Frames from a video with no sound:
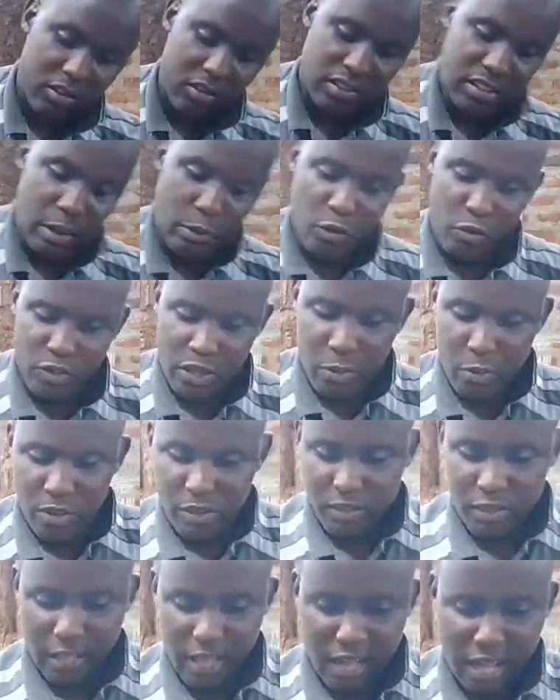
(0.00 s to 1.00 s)
some of
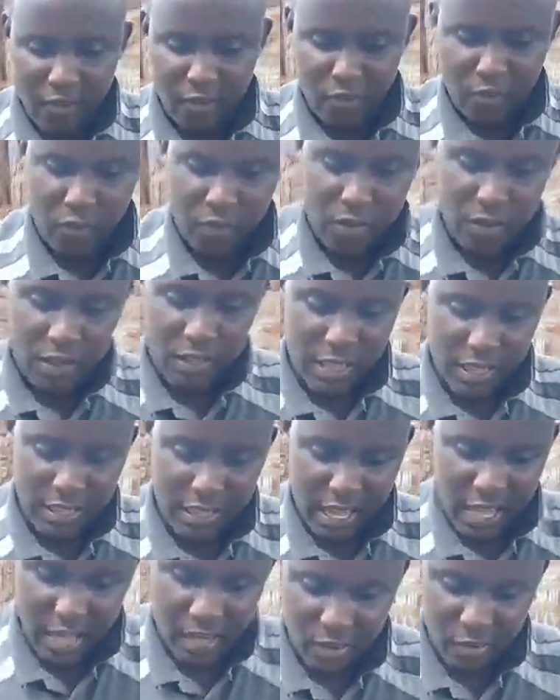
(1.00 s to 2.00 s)
them
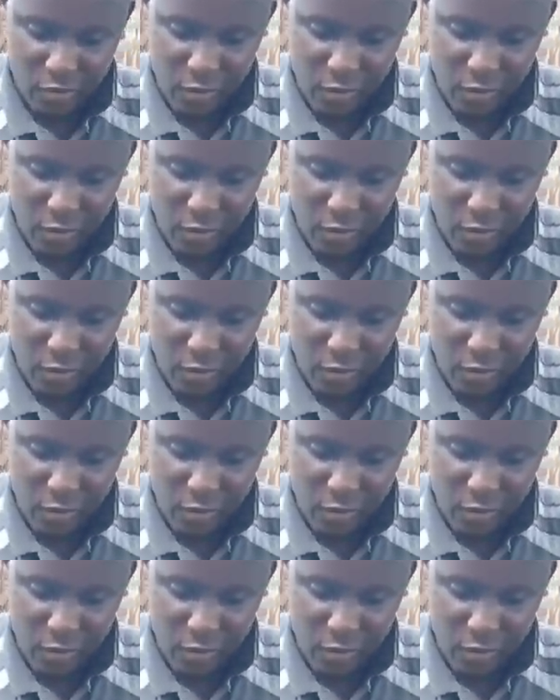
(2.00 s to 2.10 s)
they are